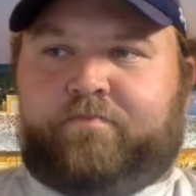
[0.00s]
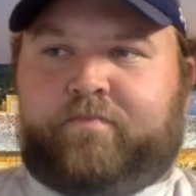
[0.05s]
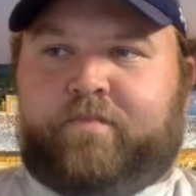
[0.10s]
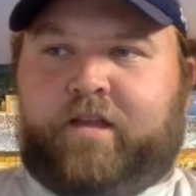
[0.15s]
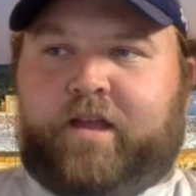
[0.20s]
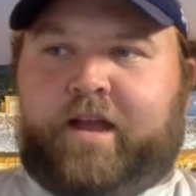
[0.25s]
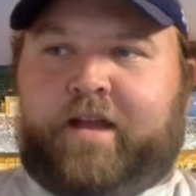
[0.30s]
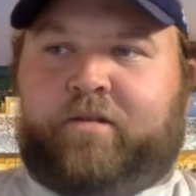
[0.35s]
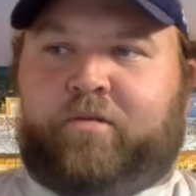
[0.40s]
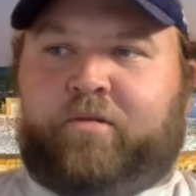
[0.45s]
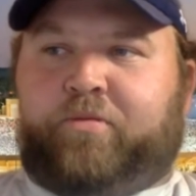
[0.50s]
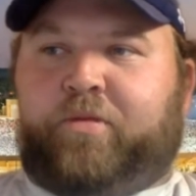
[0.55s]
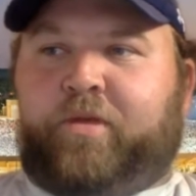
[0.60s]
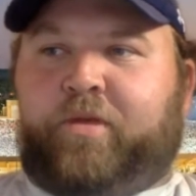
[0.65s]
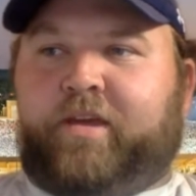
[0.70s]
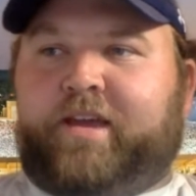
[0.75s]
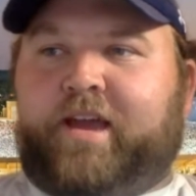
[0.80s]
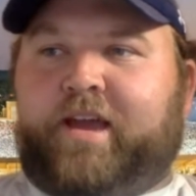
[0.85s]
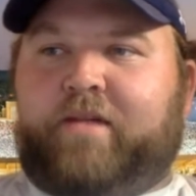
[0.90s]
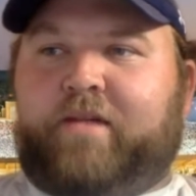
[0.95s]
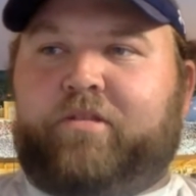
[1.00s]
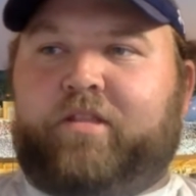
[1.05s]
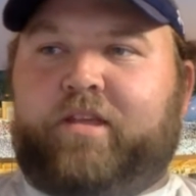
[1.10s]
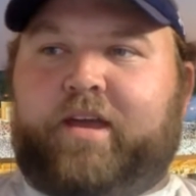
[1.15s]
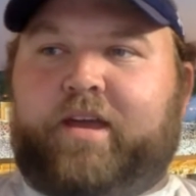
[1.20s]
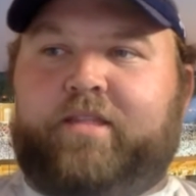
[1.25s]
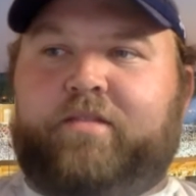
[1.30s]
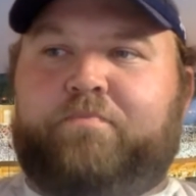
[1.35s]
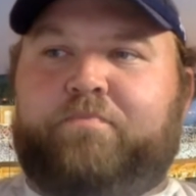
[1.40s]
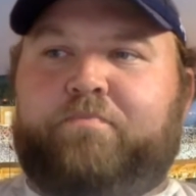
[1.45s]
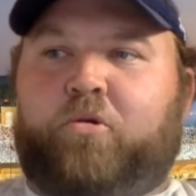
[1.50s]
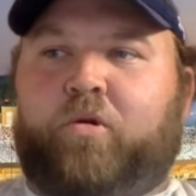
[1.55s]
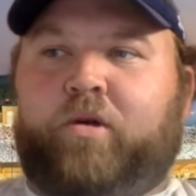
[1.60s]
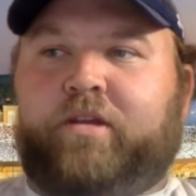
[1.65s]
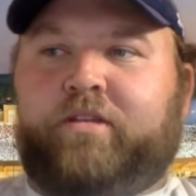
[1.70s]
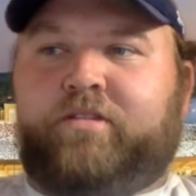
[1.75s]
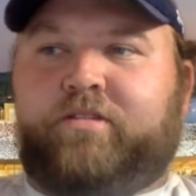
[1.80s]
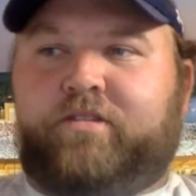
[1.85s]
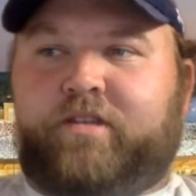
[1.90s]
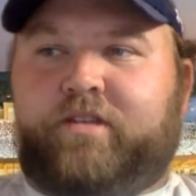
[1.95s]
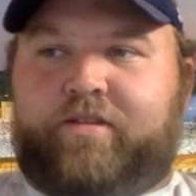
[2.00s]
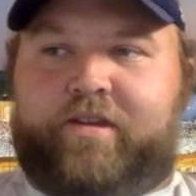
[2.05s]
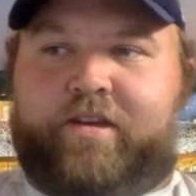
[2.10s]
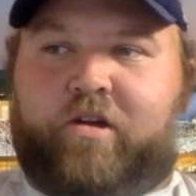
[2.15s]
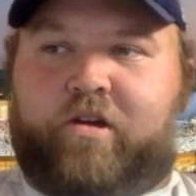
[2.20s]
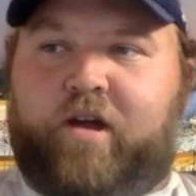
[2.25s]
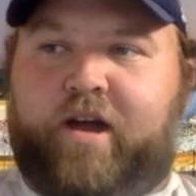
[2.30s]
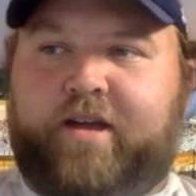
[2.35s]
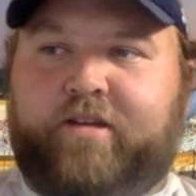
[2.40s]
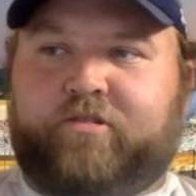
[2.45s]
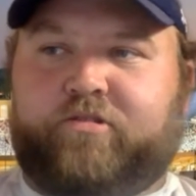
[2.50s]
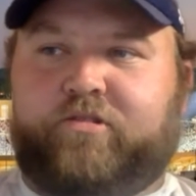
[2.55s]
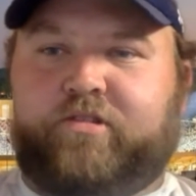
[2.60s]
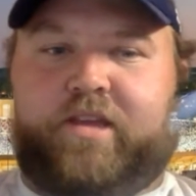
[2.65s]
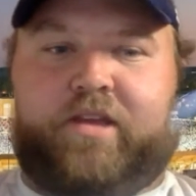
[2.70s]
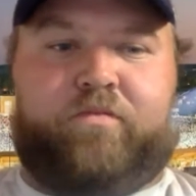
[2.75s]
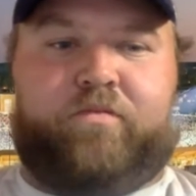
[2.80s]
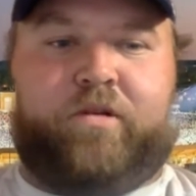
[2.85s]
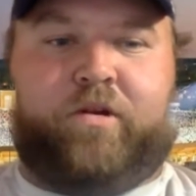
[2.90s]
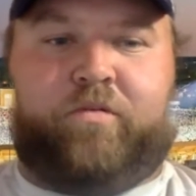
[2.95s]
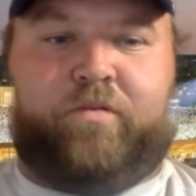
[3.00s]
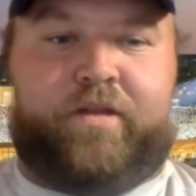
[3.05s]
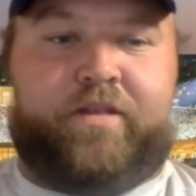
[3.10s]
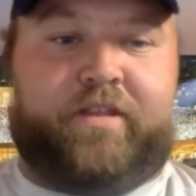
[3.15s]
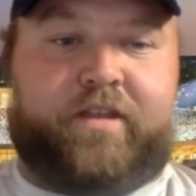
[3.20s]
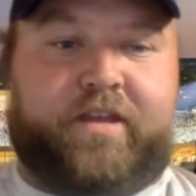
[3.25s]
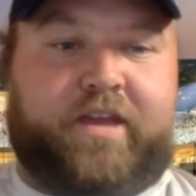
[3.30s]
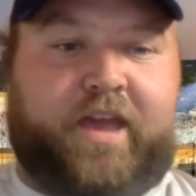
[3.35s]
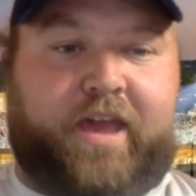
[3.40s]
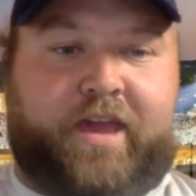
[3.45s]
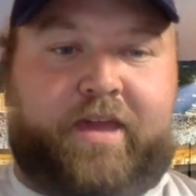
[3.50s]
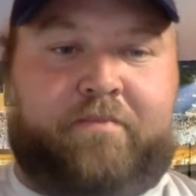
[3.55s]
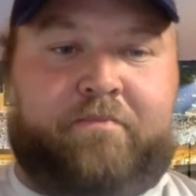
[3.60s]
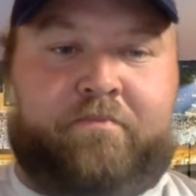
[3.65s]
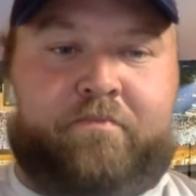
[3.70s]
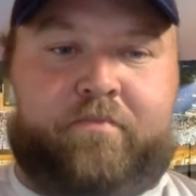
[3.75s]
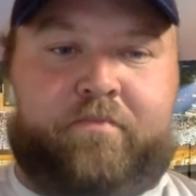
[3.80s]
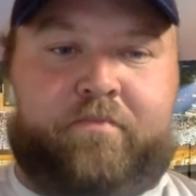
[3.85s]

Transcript: I don't think I would lay the points. I think Ohio State will win the game.